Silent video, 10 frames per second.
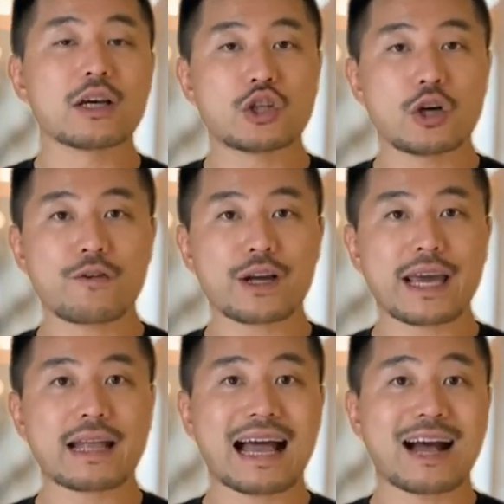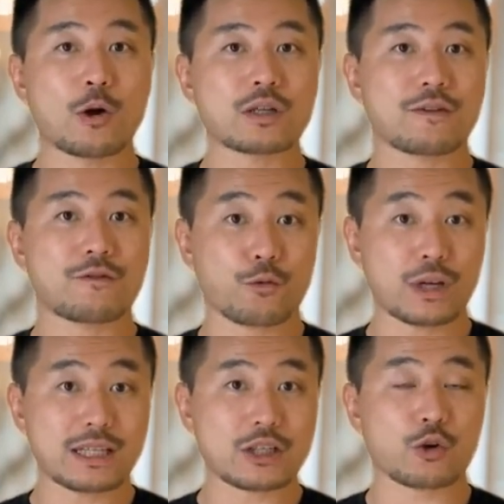Don't forget, I host a
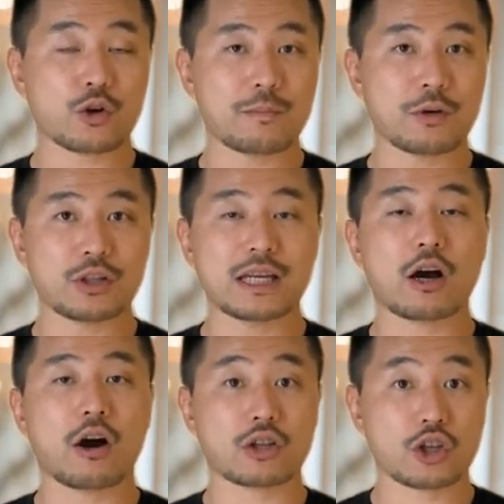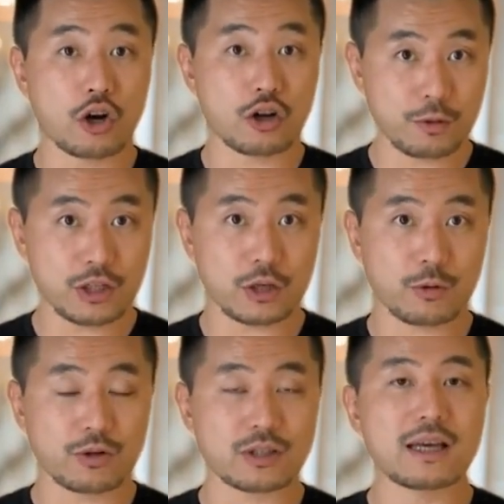free Discord community called
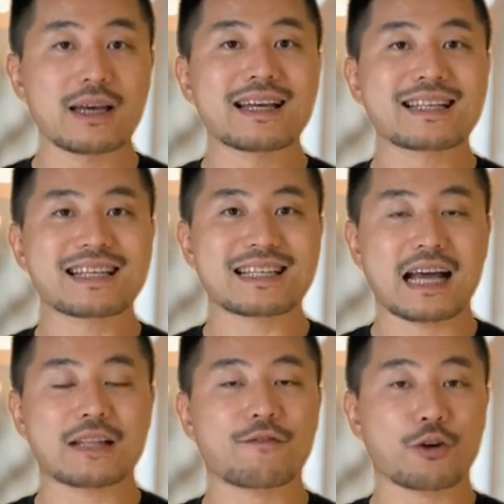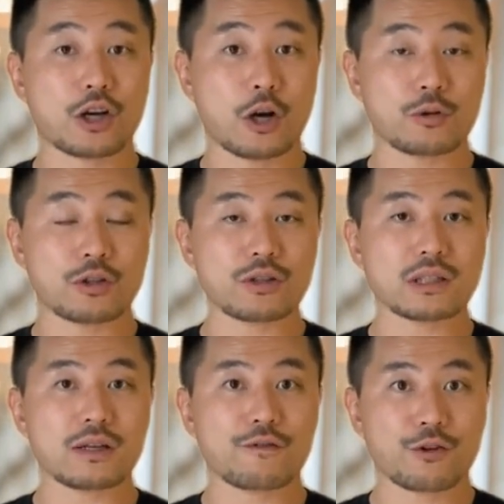Codepreneurs designed for
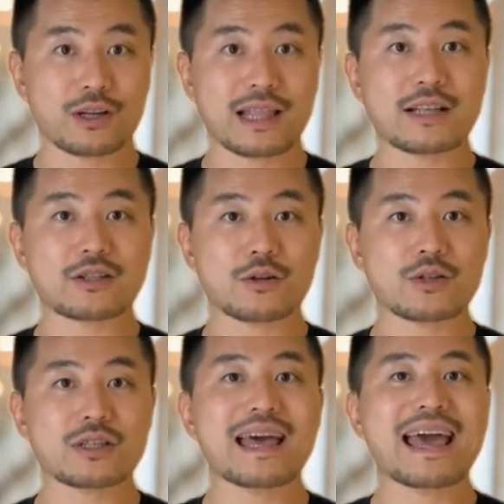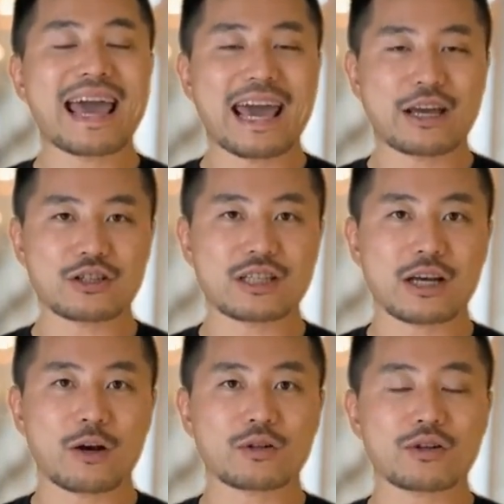coders, freelancers, agency
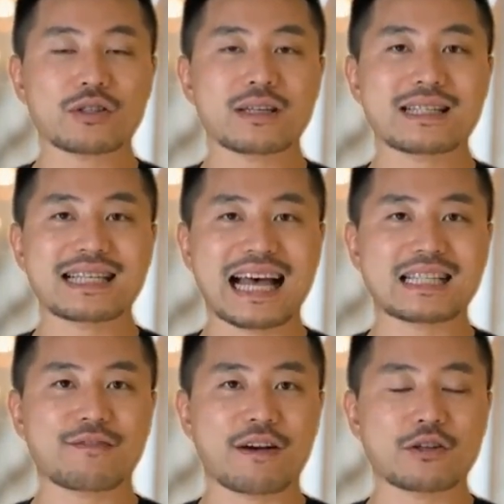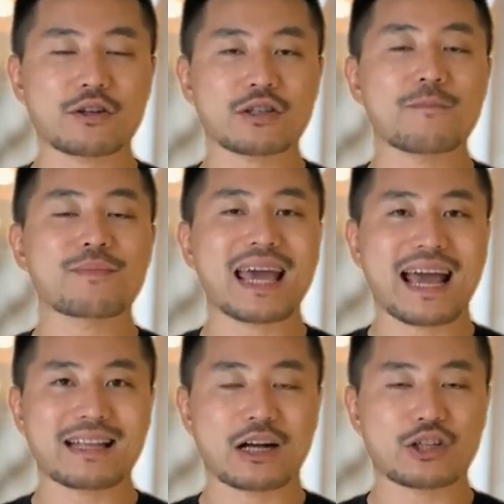owners, SaaS founders,
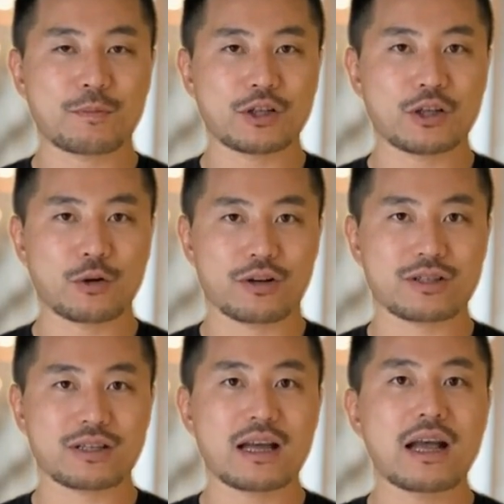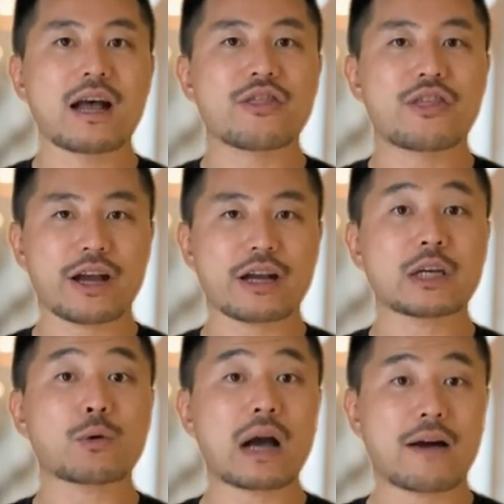and entrepreneurs. There,
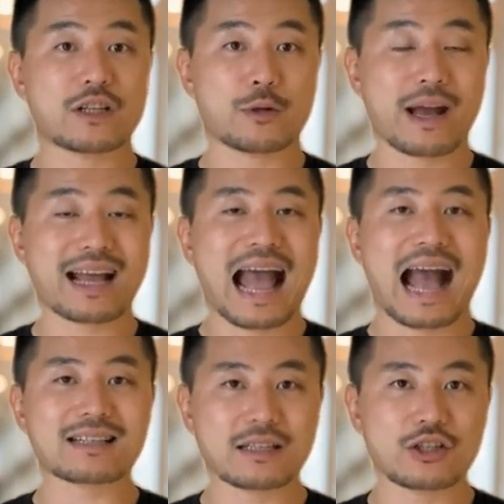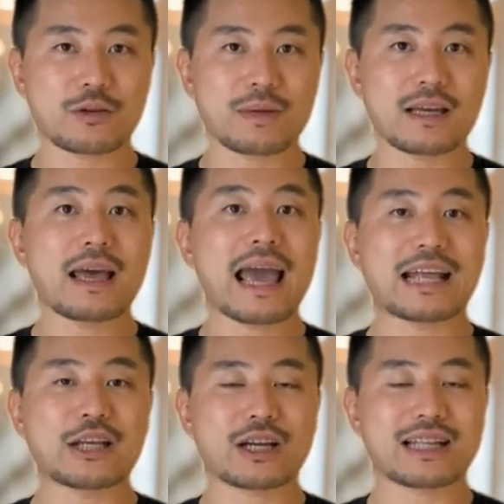you will have direct access to me
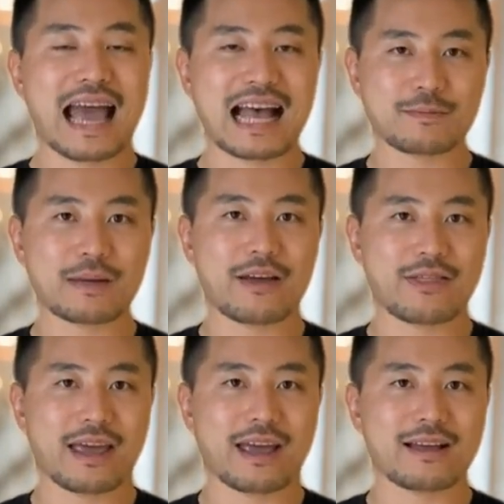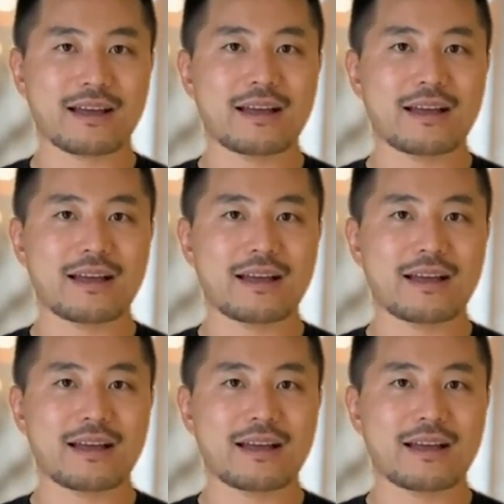and you can ask me anything.